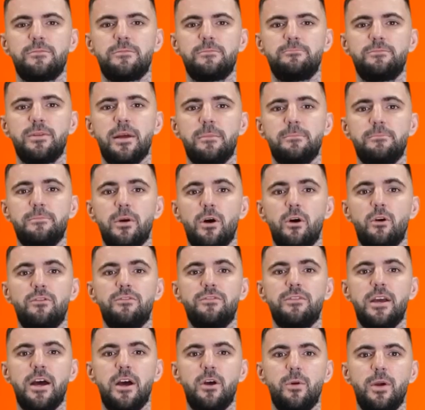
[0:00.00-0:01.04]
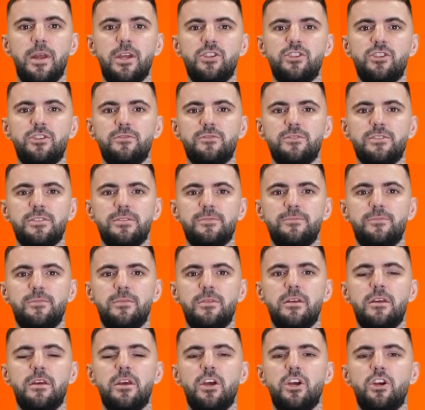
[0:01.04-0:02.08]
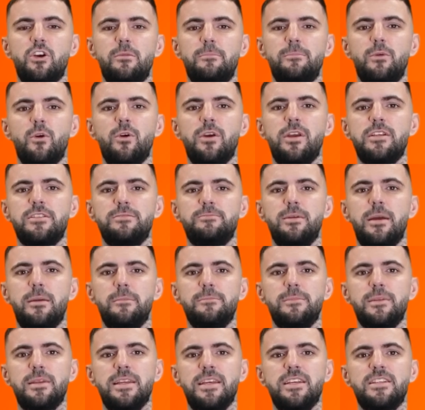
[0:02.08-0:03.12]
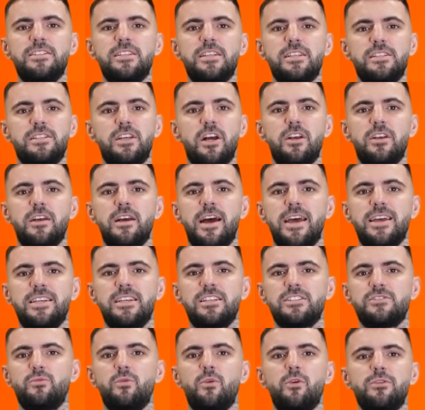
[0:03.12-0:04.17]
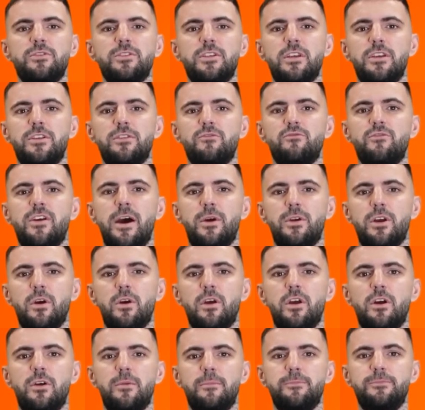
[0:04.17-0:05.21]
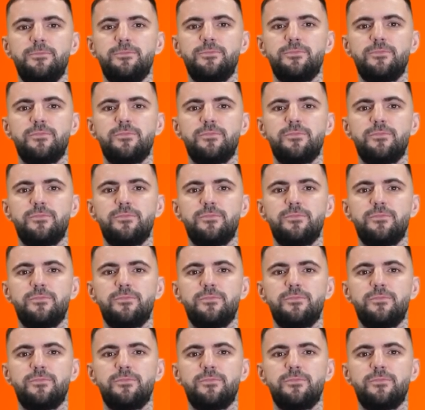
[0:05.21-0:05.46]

Pump or flow issues. Your boiler's pump needs to circulate its water throughout your home.